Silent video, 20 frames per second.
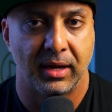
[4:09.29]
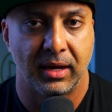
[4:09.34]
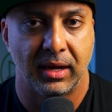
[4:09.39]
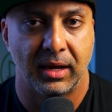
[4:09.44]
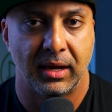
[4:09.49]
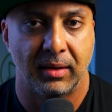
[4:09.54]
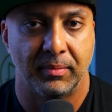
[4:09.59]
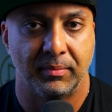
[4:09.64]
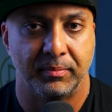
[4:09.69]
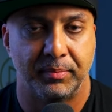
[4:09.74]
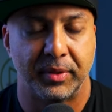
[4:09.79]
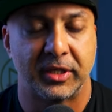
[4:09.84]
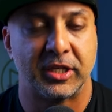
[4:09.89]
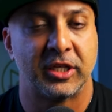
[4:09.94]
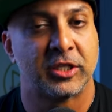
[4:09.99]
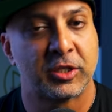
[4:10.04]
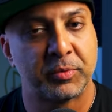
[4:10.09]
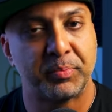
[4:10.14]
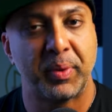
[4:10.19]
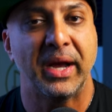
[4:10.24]
Um, but
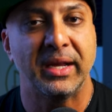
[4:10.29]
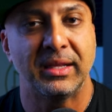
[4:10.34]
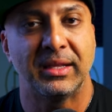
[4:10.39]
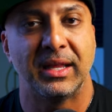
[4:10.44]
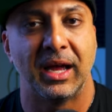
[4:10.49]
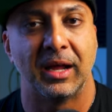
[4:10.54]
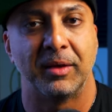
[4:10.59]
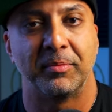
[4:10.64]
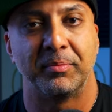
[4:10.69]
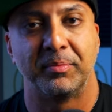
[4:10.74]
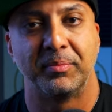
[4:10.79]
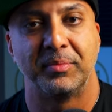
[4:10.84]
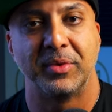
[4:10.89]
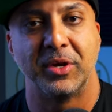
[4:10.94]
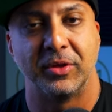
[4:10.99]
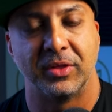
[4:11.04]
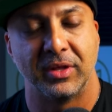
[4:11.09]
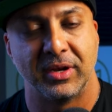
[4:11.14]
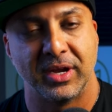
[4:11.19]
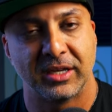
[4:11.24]
despite that, you
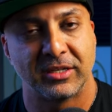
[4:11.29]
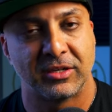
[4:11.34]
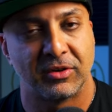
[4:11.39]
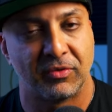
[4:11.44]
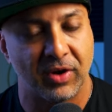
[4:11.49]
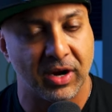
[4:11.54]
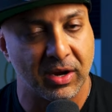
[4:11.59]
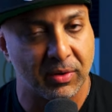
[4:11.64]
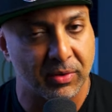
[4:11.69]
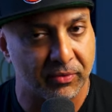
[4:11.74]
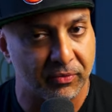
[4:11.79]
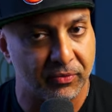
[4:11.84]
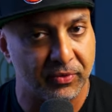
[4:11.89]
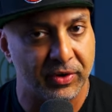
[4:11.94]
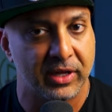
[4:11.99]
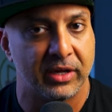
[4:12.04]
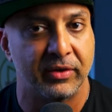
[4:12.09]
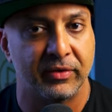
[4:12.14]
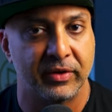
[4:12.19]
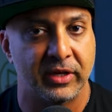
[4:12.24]
know, the Knicks are running a
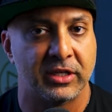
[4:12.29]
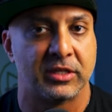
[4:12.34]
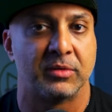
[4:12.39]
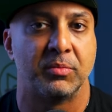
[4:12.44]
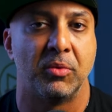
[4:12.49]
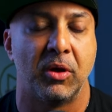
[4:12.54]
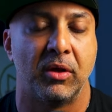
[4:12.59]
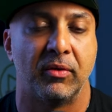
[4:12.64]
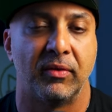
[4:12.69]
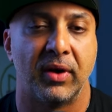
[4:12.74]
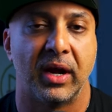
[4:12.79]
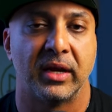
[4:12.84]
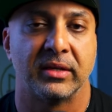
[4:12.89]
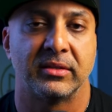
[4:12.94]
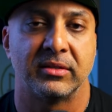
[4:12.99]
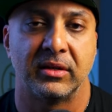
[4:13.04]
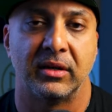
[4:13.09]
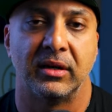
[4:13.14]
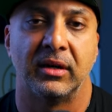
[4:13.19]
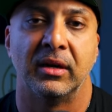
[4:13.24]
really, really small
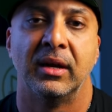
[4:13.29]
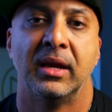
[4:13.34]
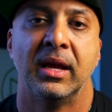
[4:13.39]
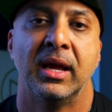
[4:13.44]
roster.